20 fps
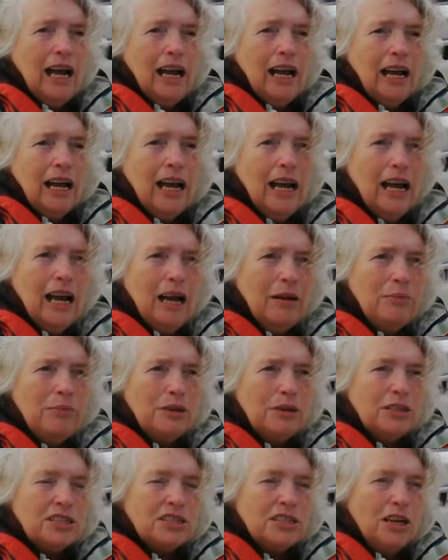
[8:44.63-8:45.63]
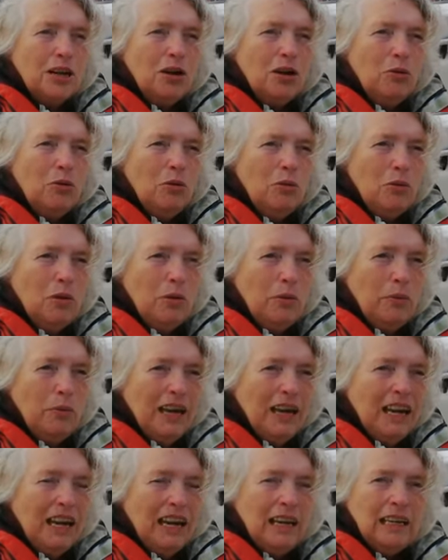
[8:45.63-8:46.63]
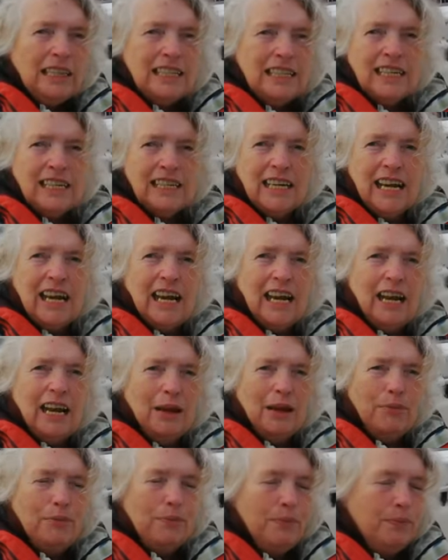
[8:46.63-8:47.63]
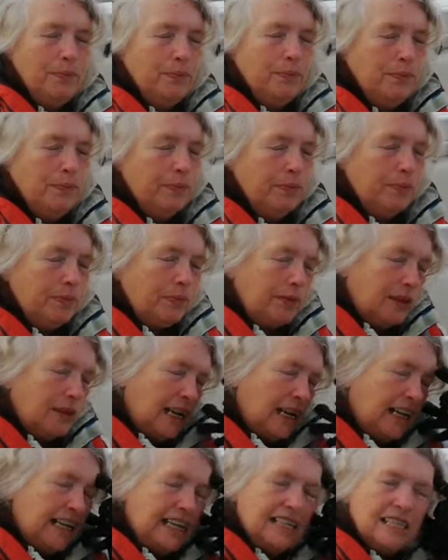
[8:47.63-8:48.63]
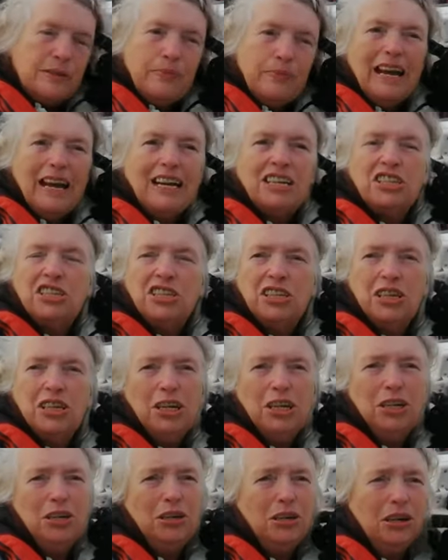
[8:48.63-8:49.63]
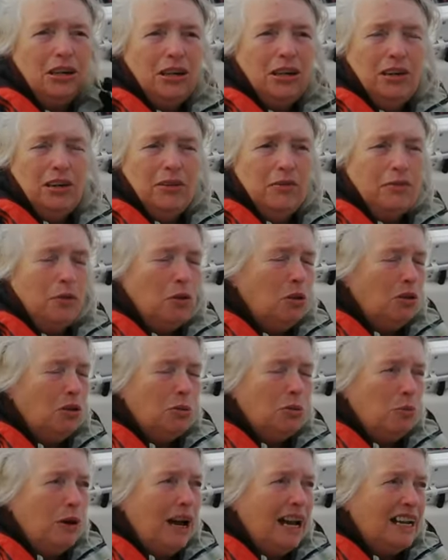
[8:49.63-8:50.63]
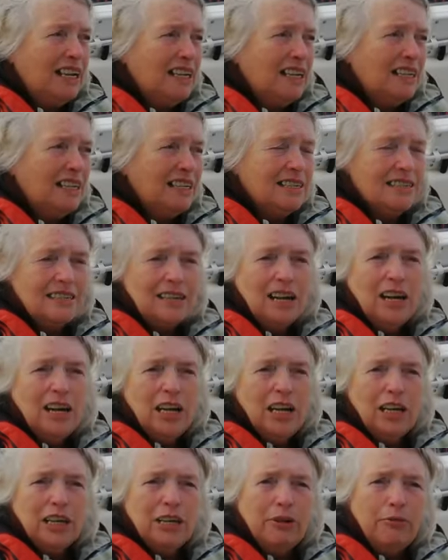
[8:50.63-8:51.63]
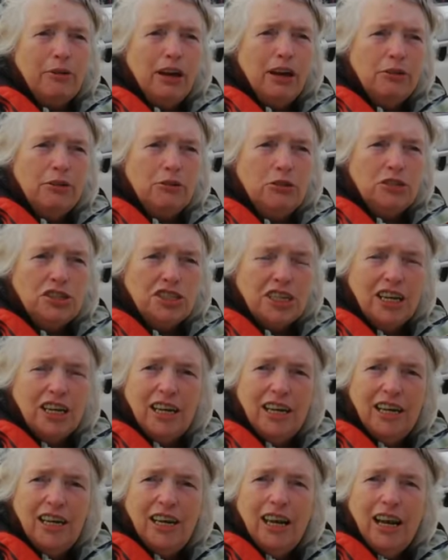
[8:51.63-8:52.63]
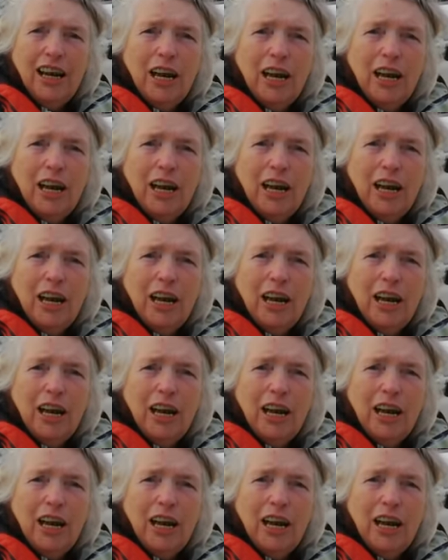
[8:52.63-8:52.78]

Um, so we did um, an inspection of all the wires, corrosion.